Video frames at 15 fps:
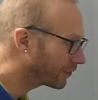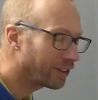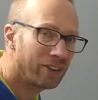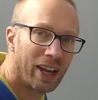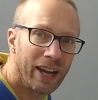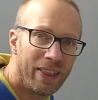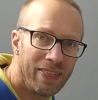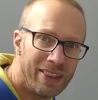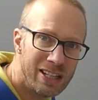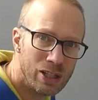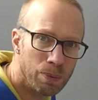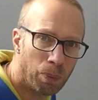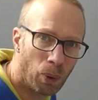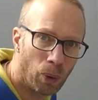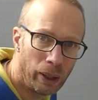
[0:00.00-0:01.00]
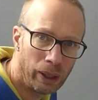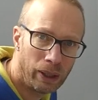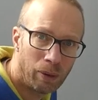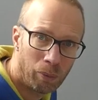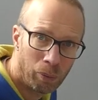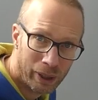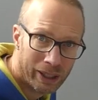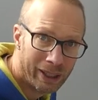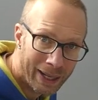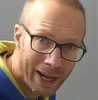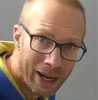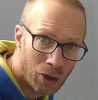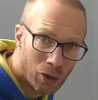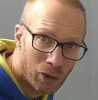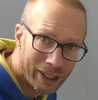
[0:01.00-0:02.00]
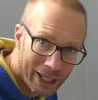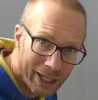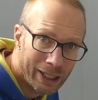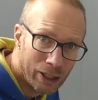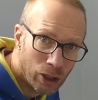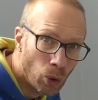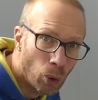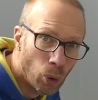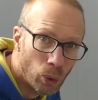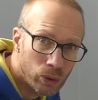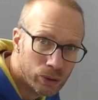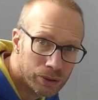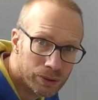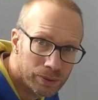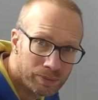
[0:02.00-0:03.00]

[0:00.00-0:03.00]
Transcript: to say at this point, we can now get it caulked.